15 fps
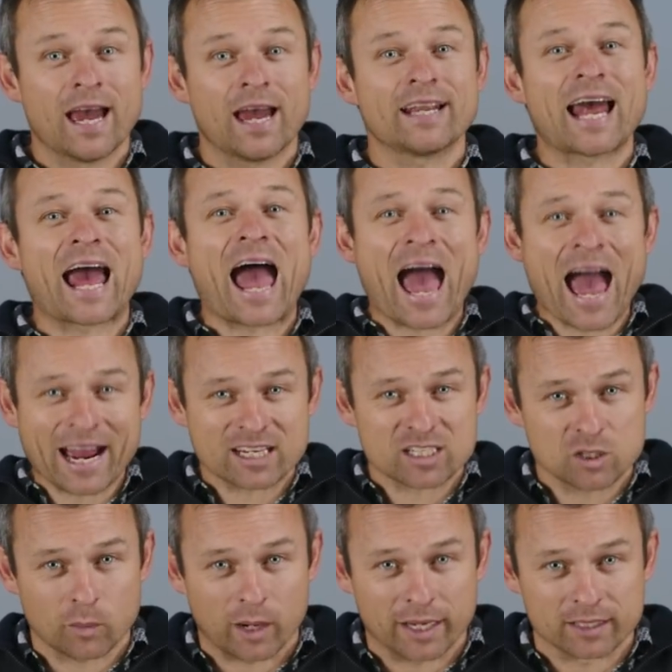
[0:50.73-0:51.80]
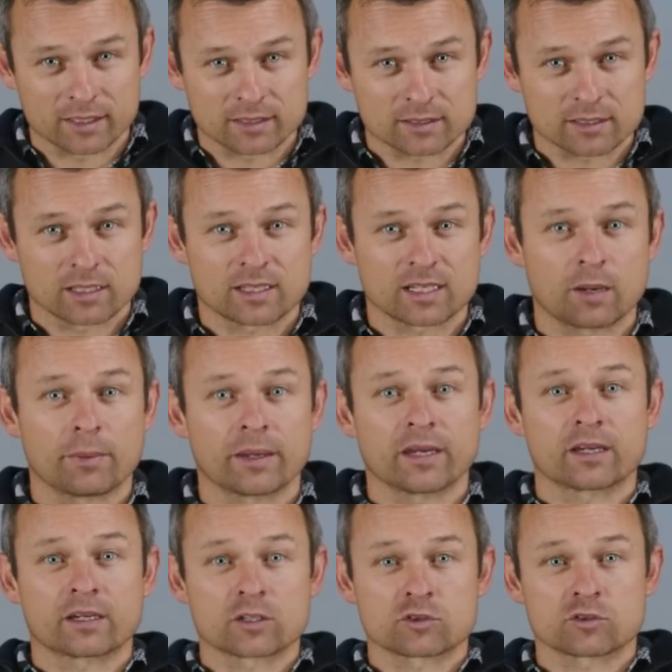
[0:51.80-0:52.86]
and actuators that are
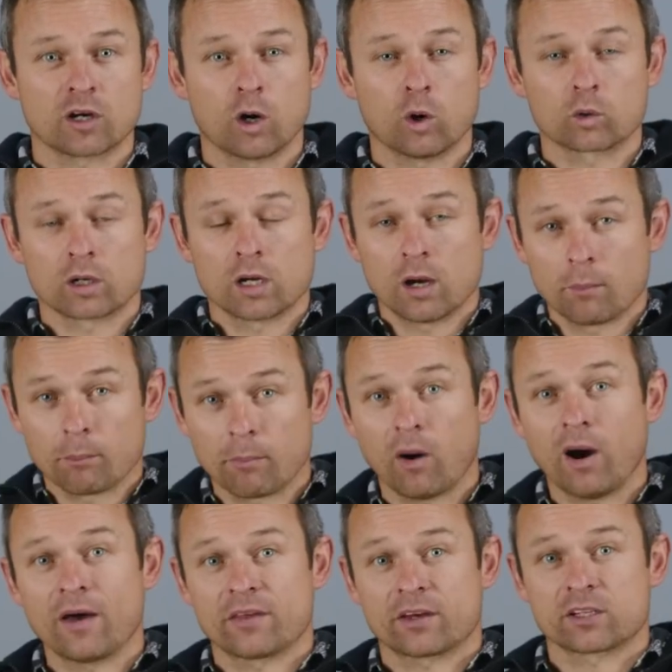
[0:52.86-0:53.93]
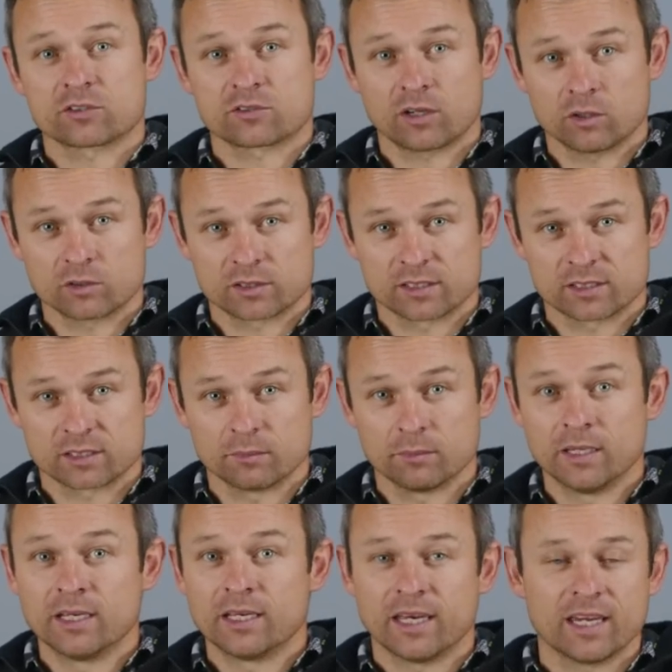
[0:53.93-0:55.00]
being controlled by the control system,
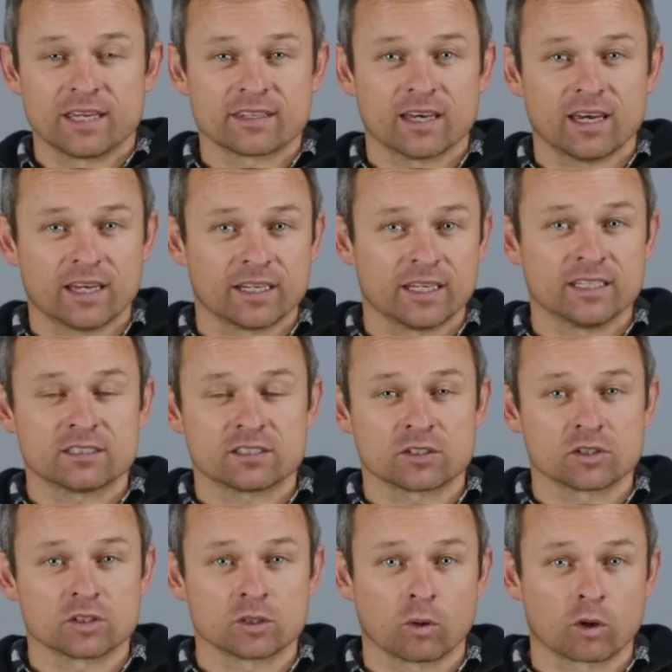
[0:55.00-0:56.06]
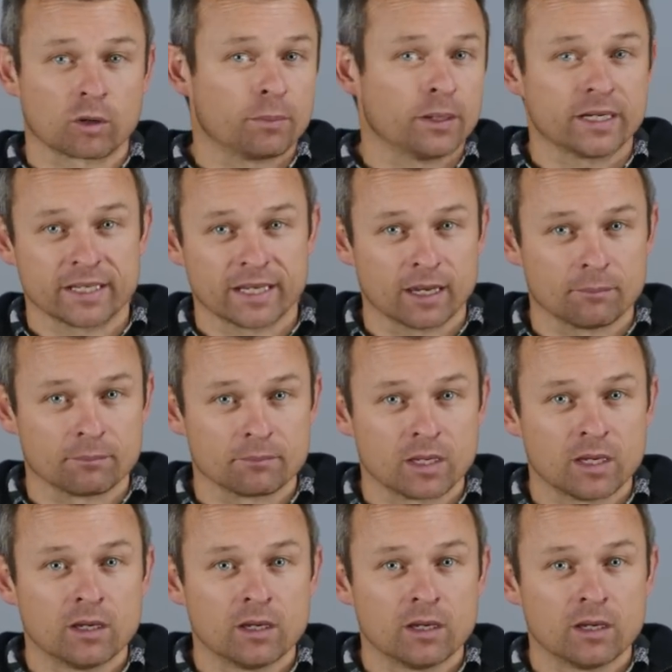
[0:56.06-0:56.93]
either an ECU or a PDM.